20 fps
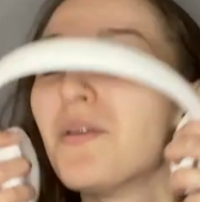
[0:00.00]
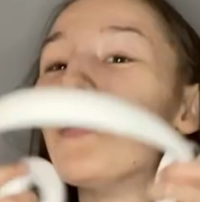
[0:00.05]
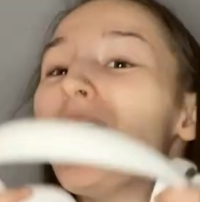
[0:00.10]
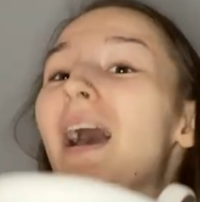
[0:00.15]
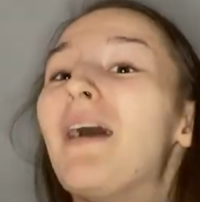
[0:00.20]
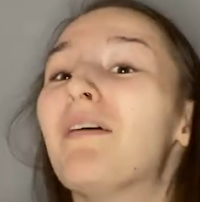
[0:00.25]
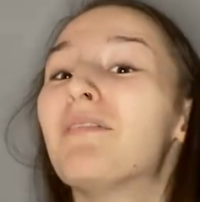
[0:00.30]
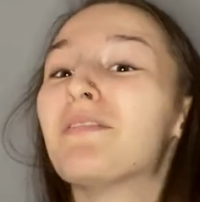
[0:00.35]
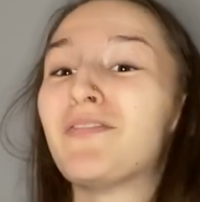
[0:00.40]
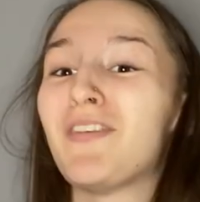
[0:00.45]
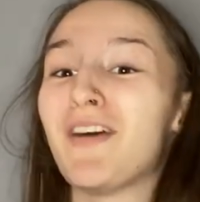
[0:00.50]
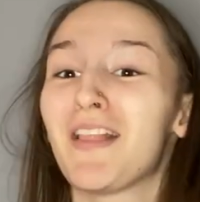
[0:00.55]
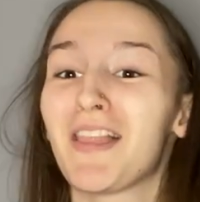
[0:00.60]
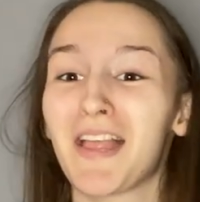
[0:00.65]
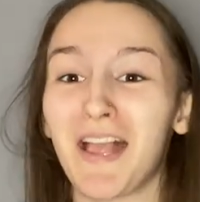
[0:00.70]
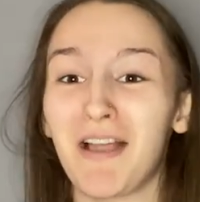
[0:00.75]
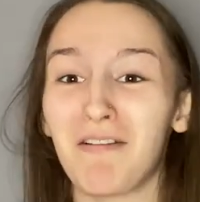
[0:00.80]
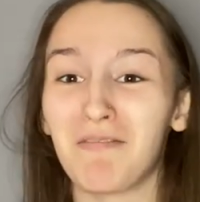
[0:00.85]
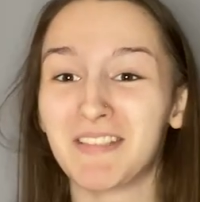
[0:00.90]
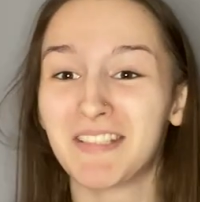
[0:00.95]
I felt
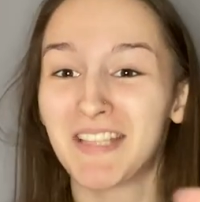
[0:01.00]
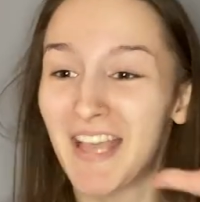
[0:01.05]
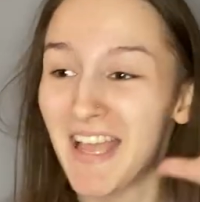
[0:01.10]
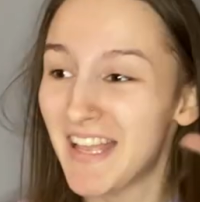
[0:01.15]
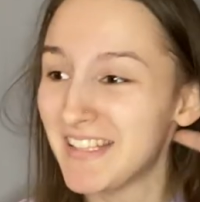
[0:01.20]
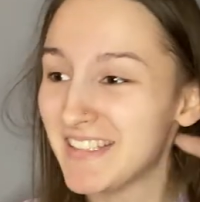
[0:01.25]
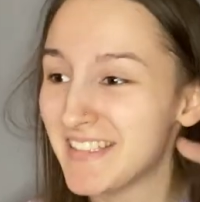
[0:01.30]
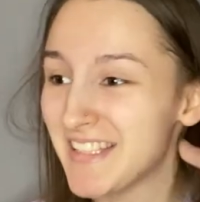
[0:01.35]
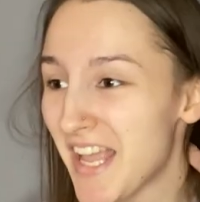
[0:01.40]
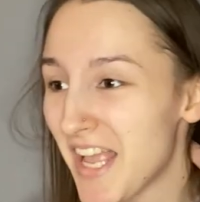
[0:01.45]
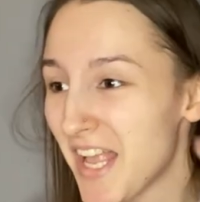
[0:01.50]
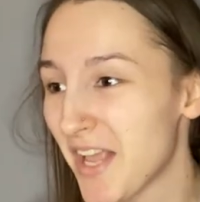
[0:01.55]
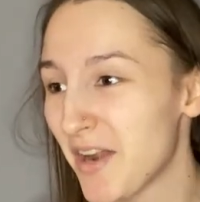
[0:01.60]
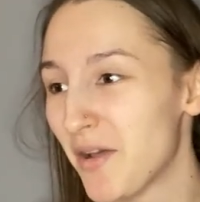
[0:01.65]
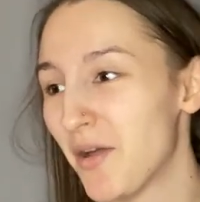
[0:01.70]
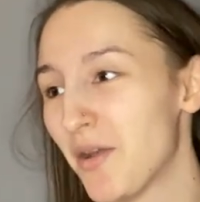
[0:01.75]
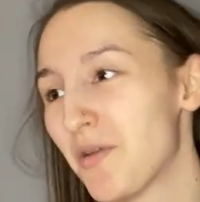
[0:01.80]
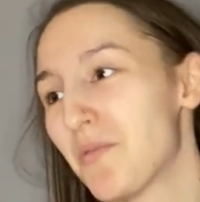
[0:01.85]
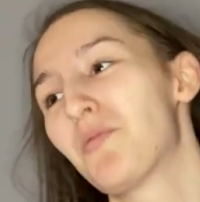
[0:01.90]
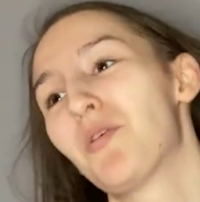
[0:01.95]
like I was getting taken
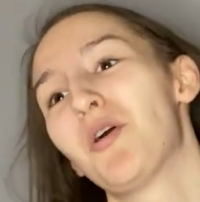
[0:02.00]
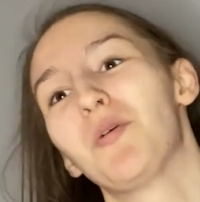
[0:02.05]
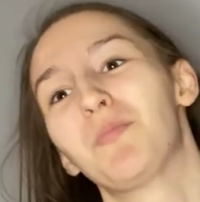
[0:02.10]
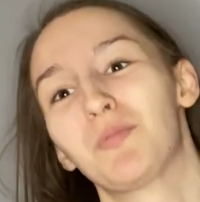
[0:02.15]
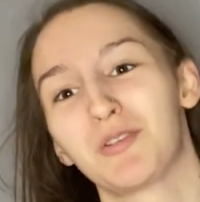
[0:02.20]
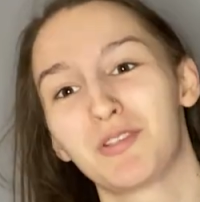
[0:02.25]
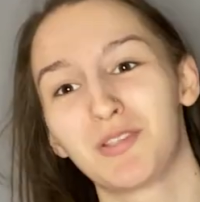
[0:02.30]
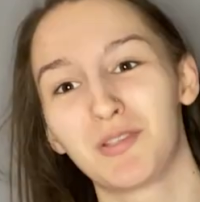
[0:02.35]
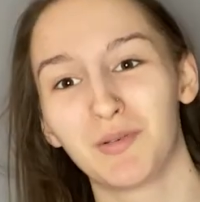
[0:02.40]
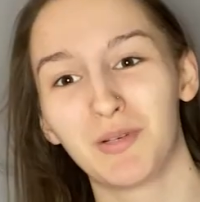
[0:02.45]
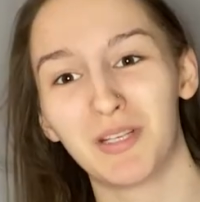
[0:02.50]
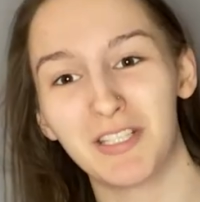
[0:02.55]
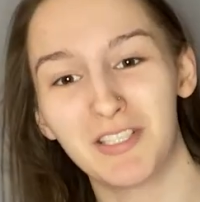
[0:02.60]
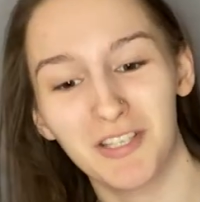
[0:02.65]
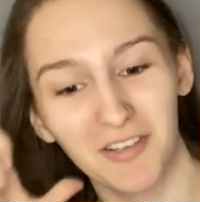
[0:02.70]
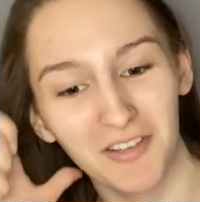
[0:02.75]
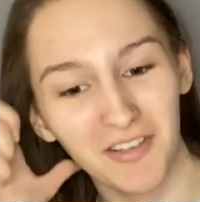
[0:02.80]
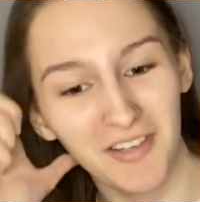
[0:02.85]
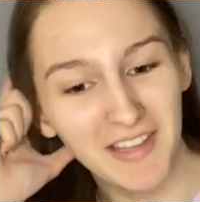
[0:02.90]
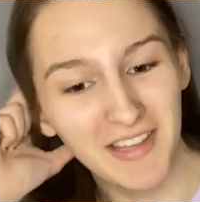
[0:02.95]
on a proper story
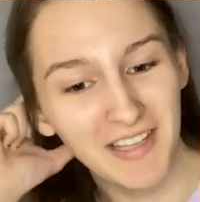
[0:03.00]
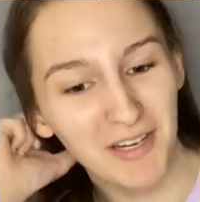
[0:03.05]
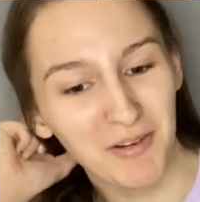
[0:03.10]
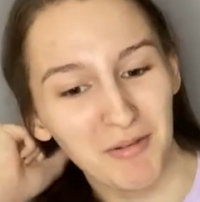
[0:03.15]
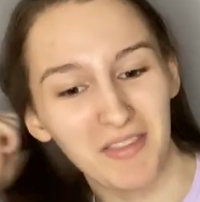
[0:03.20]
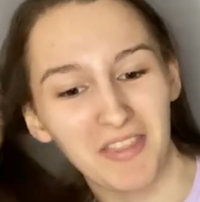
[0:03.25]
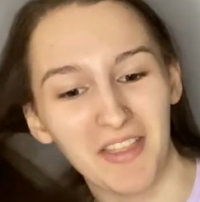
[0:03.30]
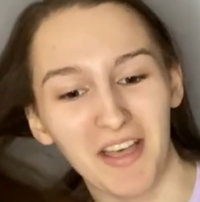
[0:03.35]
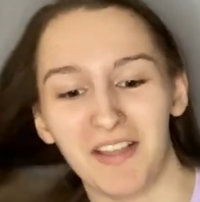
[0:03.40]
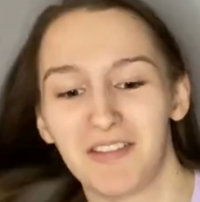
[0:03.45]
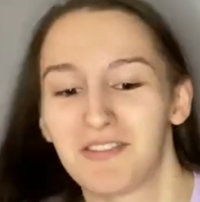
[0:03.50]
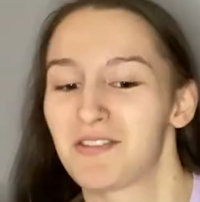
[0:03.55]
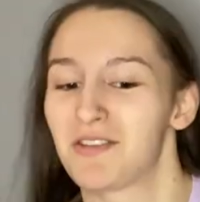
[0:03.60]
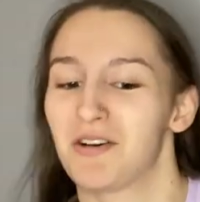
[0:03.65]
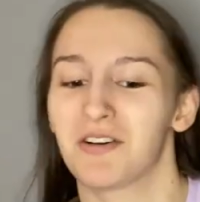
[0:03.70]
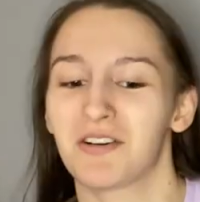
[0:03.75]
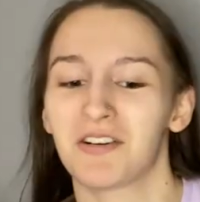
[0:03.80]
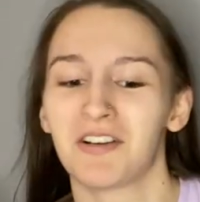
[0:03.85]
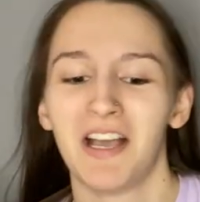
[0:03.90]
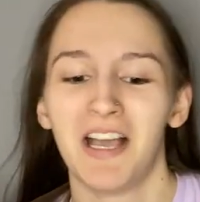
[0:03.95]
journey there with that
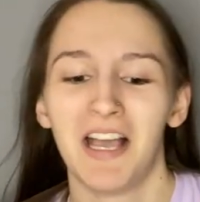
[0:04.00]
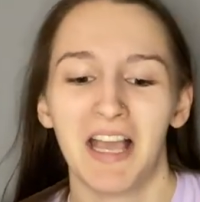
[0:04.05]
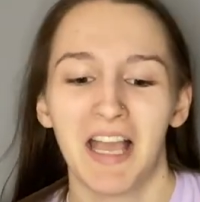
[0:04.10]
song.